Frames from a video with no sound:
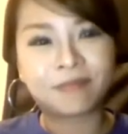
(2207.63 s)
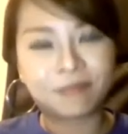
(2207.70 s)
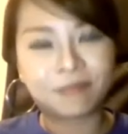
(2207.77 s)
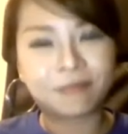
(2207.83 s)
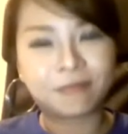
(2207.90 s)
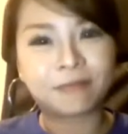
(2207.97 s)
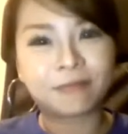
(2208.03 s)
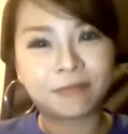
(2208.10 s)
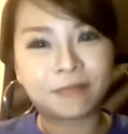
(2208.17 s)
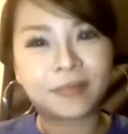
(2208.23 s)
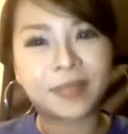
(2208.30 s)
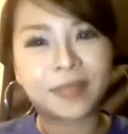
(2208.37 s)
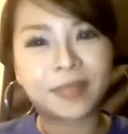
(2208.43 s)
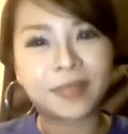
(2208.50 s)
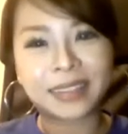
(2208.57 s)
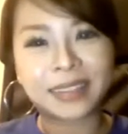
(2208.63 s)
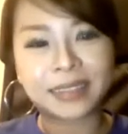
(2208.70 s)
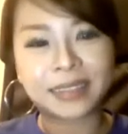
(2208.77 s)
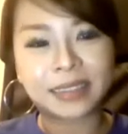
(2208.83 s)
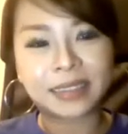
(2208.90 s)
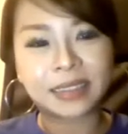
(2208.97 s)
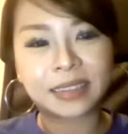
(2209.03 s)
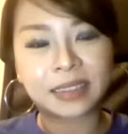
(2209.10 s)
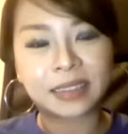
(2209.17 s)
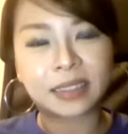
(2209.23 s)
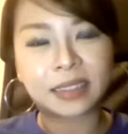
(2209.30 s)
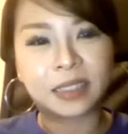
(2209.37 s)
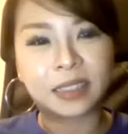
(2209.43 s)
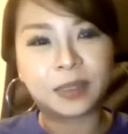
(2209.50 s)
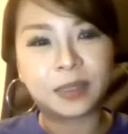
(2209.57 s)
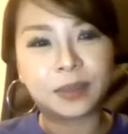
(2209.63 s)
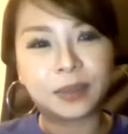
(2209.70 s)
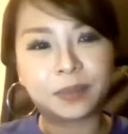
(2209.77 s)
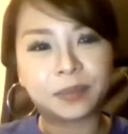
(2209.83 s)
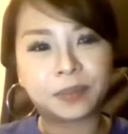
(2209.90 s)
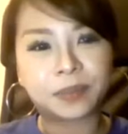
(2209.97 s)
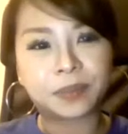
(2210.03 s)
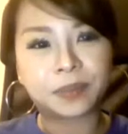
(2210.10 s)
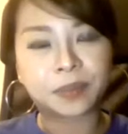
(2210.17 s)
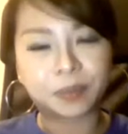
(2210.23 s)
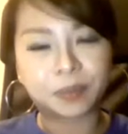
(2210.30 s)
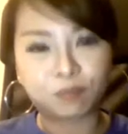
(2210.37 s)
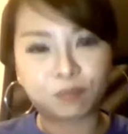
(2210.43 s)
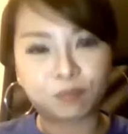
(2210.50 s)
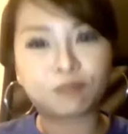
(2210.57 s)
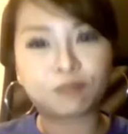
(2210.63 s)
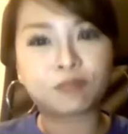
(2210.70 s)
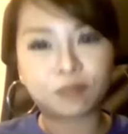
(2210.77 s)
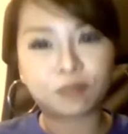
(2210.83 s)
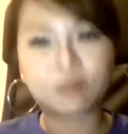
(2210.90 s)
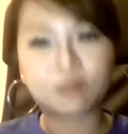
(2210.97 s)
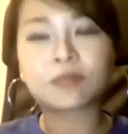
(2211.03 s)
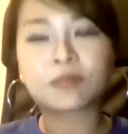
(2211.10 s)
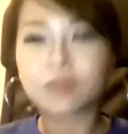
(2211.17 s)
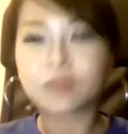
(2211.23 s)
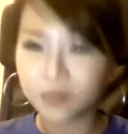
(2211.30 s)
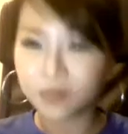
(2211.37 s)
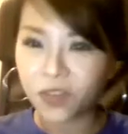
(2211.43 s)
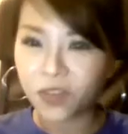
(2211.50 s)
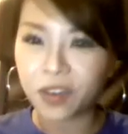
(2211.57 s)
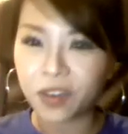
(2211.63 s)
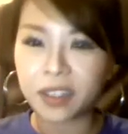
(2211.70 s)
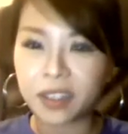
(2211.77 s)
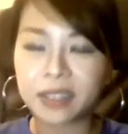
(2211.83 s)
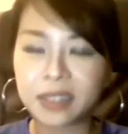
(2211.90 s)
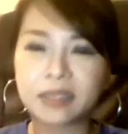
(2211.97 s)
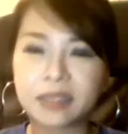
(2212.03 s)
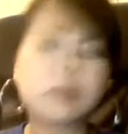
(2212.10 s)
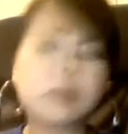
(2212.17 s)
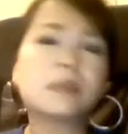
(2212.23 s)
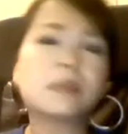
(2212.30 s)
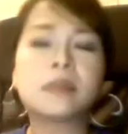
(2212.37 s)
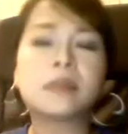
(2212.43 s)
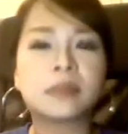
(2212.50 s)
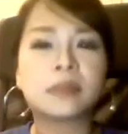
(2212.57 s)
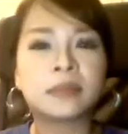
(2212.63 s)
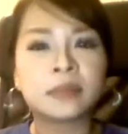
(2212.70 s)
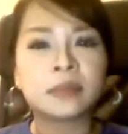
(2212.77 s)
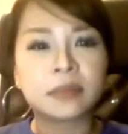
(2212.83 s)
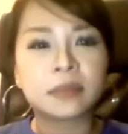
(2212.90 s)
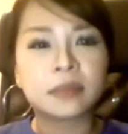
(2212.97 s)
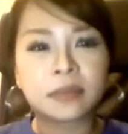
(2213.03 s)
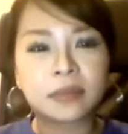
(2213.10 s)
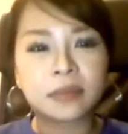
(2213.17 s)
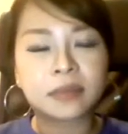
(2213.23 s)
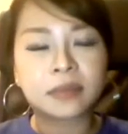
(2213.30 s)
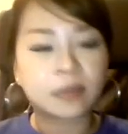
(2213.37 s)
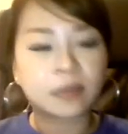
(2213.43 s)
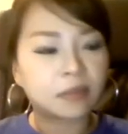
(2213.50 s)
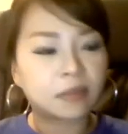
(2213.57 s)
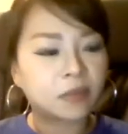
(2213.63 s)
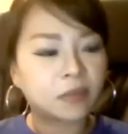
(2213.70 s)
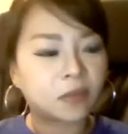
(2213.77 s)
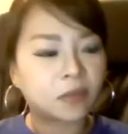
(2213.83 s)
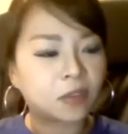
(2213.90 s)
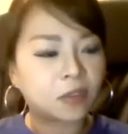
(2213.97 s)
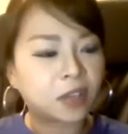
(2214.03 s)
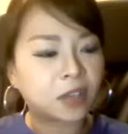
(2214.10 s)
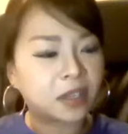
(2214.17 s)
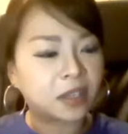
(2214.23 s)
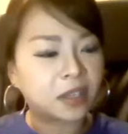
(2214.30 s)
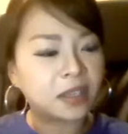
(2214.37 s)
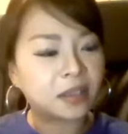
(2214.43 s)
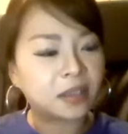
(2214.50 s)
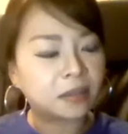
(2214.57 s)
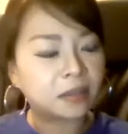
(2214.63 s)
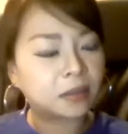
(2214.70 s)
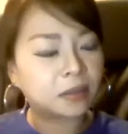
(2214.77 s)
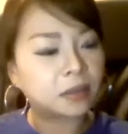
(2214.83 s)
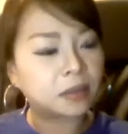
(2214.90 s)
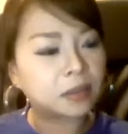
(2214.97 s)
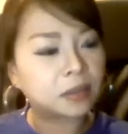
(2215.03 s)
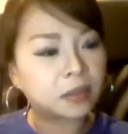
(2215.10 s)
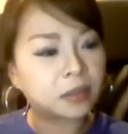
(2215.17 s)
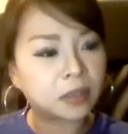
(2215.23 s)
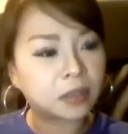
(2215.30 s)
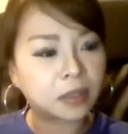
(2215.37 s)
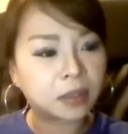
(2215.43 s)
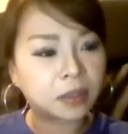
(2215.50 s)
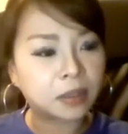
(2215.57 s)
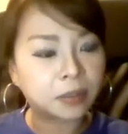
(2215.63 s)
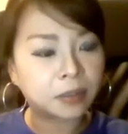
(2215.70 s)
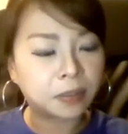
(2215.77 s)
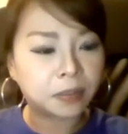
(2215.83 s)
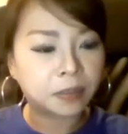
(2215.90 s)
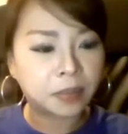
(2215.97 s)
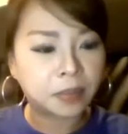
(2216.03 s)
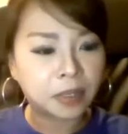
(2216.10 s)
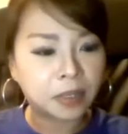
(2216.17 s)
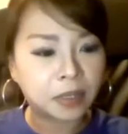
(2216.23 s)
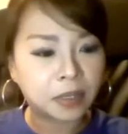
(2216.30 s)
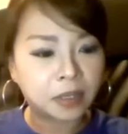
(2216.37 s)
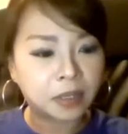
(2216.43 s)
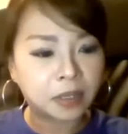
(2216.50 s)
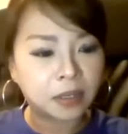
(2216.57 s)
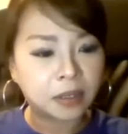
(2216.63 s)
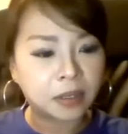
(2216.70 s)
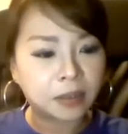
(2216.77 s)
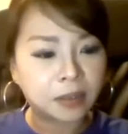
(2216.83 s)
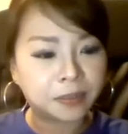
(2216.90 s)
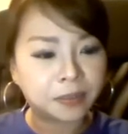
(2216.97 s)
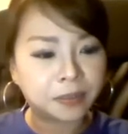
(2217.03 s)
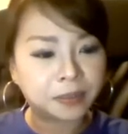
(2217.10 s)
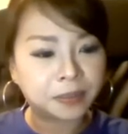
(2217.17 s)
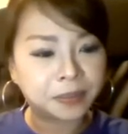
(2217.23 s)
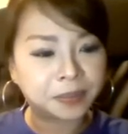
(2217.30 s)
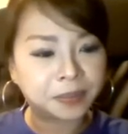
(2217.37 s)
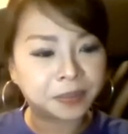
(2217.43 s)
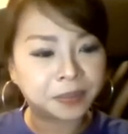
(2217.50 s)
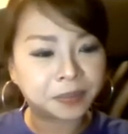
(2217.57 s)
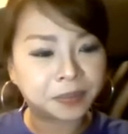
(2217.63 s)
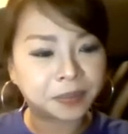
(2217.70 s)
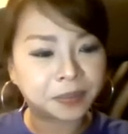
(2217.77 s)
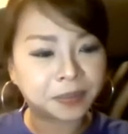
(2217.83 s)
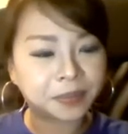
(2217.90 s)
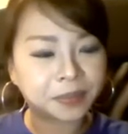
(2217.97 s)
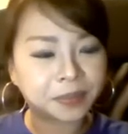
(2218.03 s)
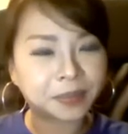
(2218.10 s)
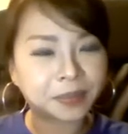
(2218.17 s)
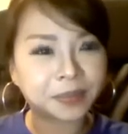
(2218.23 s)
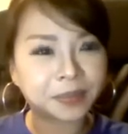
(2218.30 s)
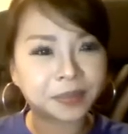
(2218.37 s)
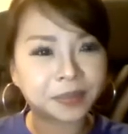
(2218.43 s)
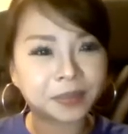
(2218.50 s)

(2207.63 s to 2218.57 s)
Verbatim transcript: I wrote uh, article. Hmm. Yes. Very nice. Yes. Mr. Piggers, uh, please get a magazine and please